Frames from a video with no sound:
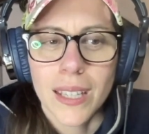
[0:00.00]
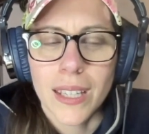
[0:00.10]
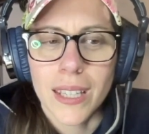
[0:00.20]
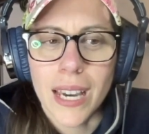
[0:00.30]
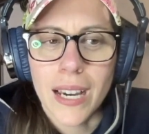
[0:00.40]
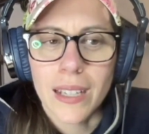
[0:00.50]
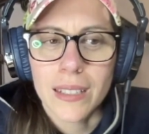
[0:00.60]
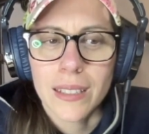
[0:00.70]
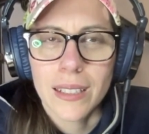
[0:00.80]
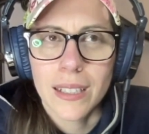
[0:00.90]
yeah.
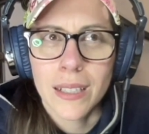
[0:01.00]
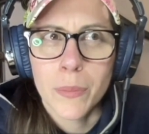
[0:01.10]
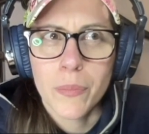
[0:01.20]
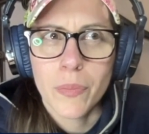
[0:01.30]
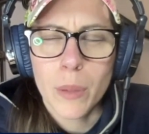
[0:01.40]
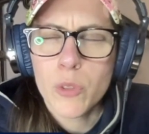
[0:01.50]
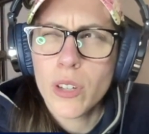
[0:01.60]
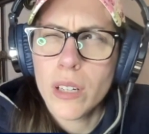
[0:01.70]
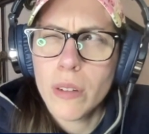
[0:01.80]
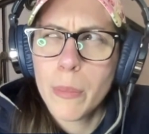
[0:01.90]
Um, I'm
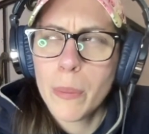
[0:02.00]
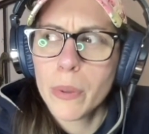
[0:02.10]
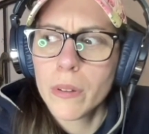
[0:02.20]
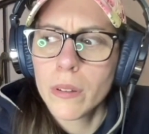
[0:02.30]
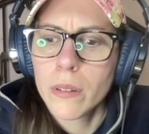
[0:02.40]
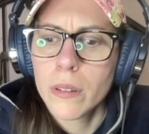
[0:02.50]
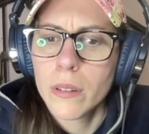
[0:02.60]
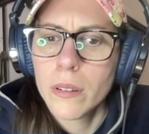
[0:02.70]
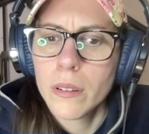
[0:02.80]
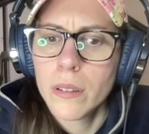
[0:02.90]
trying to remember
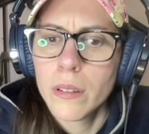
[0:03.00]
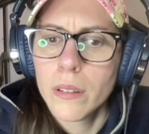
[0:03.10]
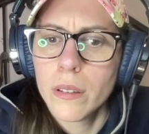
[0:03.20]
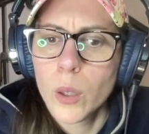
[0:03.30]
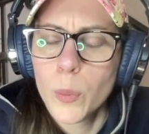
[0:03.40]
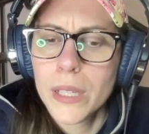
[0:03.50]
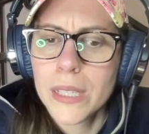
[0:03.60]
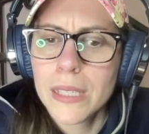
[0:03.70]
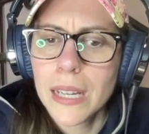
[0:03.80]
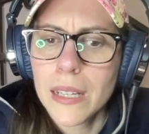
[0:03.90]

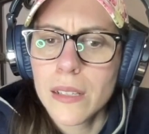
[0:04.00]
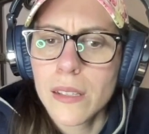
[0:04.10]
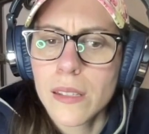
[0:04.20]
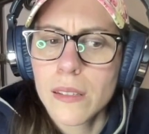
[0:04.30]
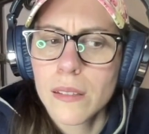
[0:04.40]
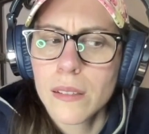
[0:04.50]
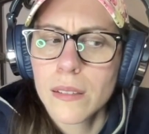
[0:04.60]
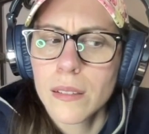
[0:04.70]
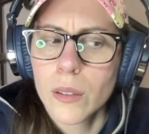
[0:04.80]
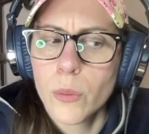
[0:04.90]
opening days,
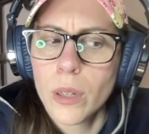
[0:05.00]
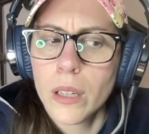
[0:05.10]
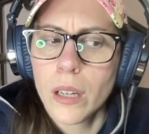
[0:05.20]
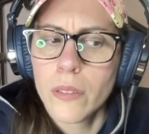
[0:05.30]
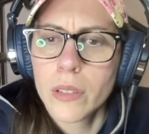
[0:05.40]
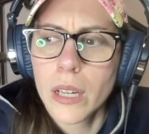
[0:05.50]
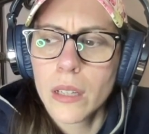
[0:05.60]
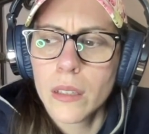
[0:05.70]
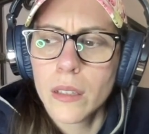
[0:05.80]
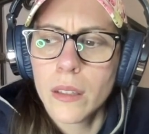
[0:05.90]
like what I've
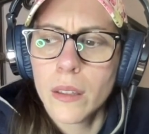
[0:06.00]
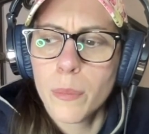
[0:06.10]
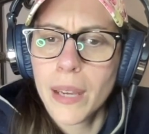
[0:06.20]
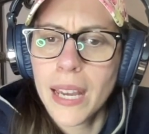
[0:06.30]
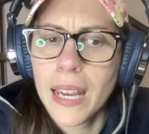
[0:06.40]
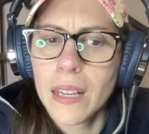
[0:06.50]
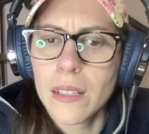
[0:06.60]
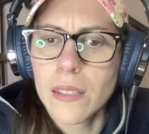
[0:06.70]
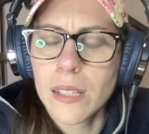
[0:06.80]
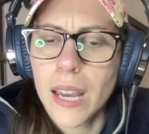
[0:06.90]
gotten in the
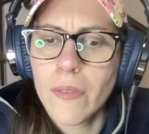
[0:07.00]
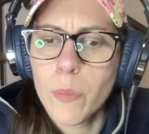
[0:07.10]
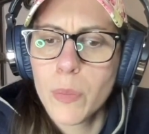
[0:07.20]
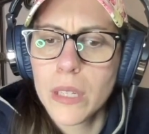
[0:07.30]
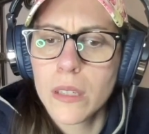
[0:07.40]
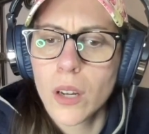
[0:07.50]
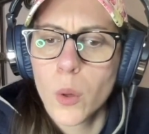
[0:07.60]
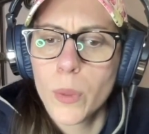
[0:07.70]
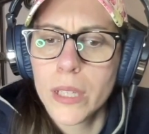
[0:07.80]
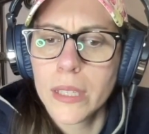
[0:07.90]
past. I haven't been to
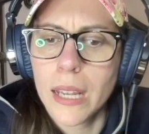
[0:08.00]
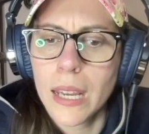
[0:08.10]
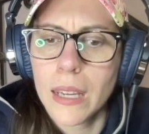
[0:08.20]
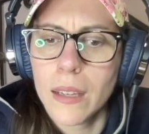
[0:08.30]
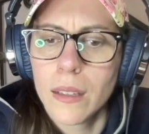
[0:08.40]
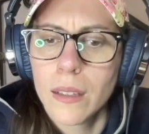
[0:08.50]
opening day